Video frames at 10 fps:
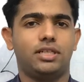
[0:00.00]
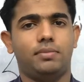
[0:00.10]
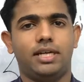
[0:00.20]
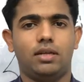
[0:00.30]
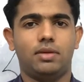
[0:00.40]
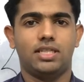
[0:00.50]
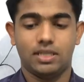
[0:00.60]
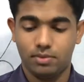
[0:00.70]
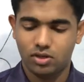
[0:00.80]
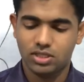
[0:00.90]
in medial
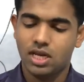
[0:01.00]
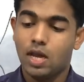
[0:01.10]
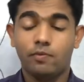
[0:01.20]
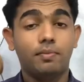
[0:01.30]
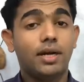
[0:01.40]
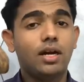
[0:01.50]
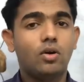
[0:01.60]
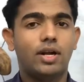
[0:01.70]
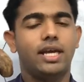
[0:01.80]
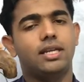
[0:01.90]
menisci, because femoral
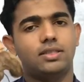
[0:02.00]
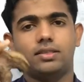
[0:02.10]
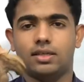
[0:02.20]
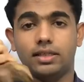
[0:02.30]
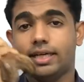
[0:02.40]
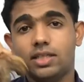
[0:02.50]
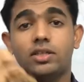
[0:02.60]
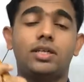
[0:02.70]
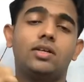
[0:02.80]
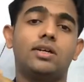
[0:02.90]
condyle is there, that is
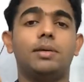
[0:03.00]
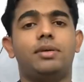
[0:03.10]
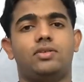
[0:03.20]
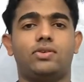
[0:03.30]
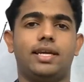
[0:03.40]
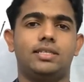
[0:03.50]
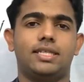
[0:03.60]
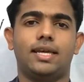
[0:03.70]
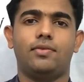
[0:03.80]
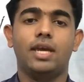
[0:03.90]
sitting on the menisci
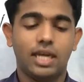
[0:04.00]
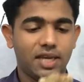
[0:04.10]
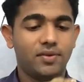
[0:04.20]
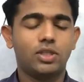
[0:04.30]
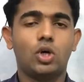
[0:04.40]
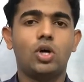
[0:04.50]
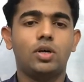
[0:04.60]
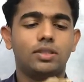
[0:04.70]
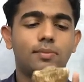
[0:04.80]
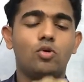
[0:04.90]
itself. Even
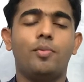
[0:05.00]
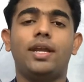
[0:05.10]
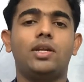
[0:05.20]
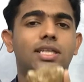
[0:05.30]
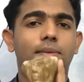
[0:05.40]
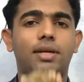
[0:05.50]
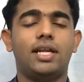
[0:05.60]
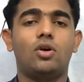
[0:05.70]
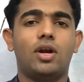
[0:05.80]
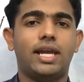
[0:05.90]
though the movement in the
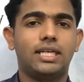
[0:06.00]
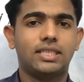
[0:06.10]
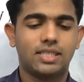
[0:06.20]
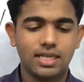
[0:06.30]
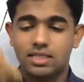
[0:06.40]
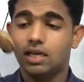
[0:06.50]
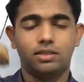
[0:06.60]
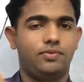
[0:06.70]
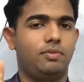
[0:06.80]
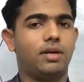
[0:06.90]
medial condyle is less,
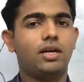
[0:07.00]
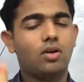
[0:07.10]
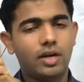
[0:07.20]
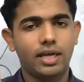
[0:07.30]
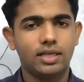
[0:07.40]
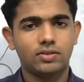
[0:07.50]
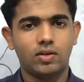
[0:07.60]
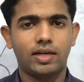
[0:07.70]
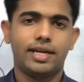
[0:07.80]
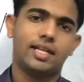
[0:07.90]
the femoral condyle is
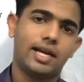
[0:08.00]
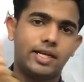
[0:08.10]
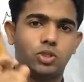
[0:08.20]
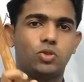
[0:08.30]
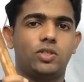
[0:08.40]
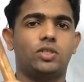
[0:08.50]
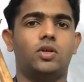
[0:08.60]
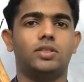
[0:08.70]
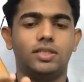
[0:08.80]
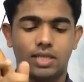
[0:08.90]
there and that has to sit
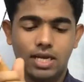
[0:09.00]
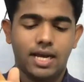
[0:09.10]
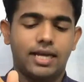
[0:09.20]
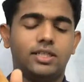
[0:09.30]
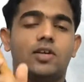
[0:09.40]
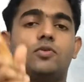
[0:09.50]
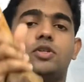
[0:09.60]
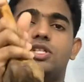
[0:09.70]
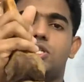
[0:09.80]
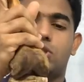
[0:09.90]
on this, and therefore
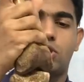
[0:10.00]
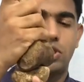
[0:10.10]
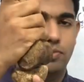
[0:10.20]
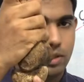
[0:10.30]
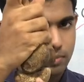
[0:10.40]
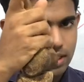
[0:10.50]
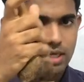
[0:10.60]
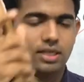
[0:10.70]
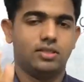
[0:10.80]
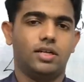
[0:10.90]
the distortion would be
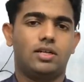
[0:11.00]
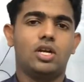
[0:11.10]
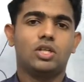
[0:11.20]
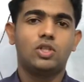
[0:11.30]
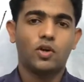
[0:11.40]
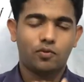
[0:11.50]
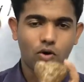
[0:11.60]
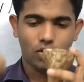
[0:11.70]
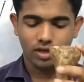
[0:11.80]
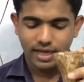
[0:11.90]
there.
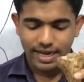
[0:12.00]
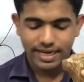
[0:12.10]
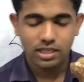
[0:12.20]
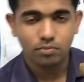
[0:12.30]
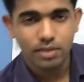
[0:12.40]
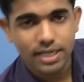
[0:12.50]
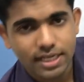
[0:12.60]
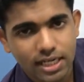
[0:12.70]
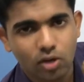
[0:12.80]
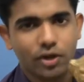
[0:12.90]
Therefore, in
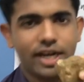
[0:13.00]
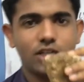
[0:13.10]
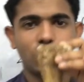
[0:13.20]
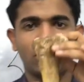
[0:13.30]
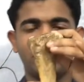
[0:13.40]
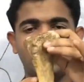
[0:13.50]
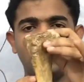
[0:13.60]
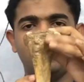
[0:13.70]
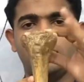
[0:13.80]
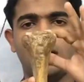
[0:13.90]
medial rotation of the
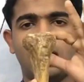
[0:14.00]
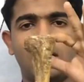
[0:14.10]
tibia